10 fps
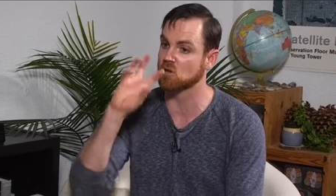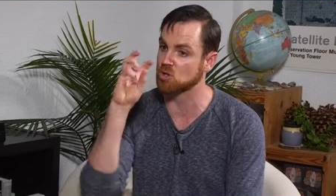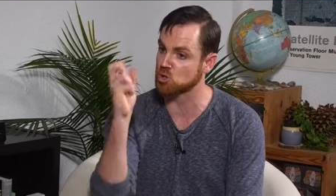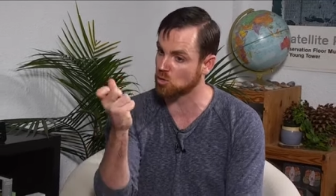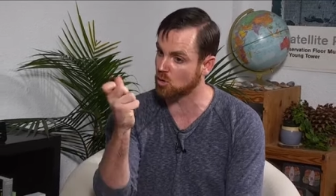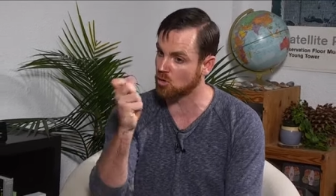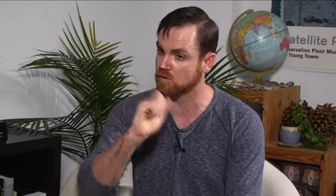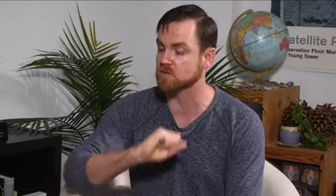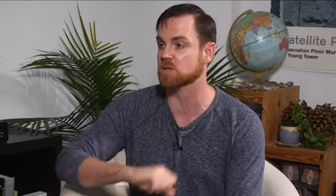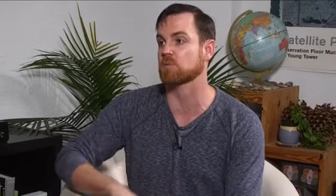control
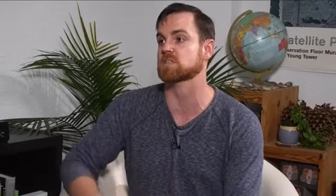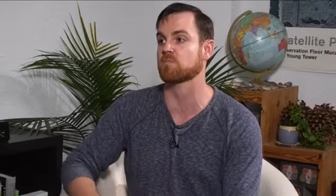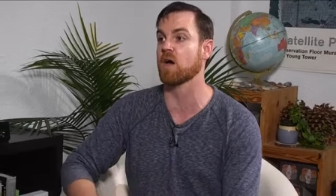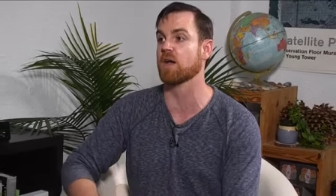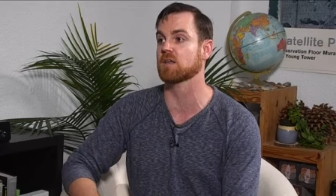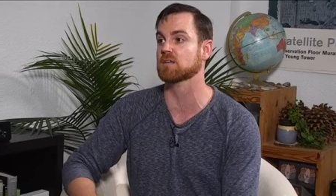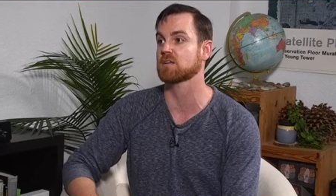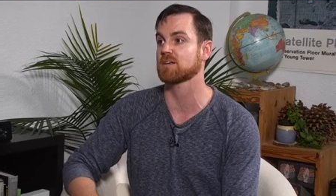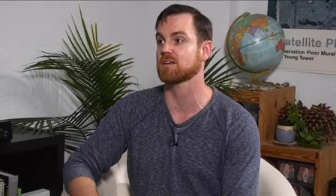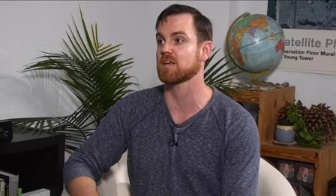over somebody's mind
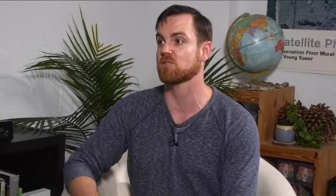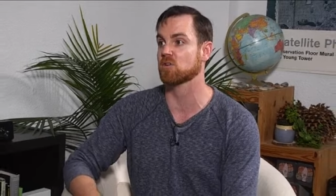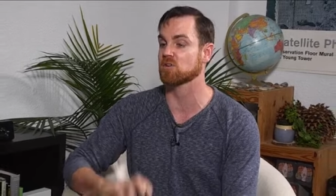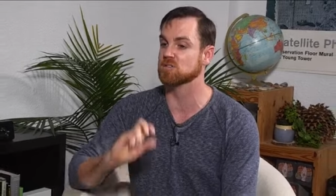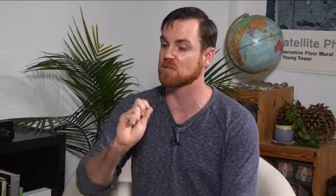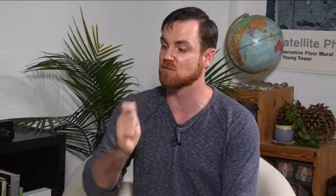if you're using